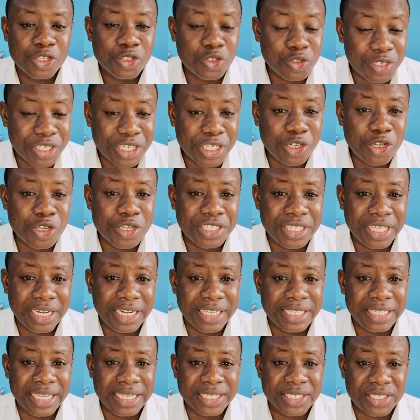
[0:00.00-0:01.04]
So you see those
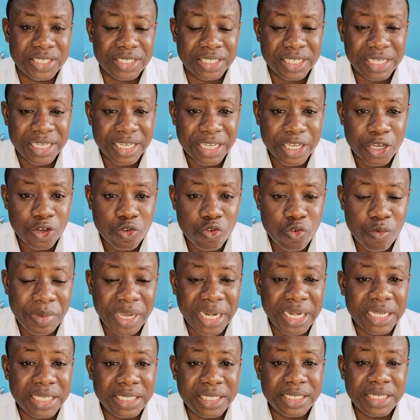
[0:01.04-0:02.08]
three things,
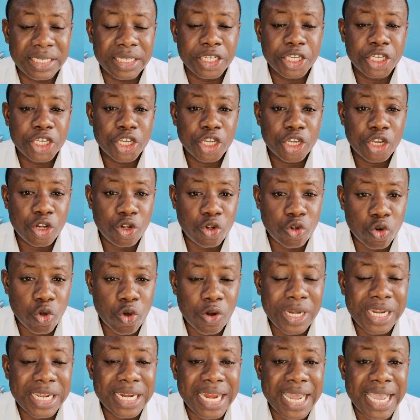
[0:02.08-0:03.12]
humility,
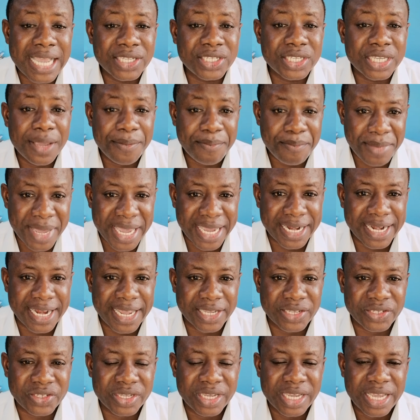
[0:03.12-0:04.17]
lowliness,
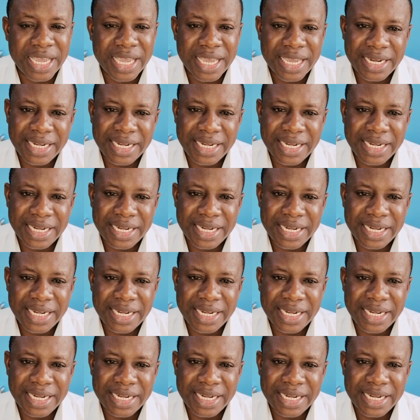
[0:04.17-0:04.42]
meekness.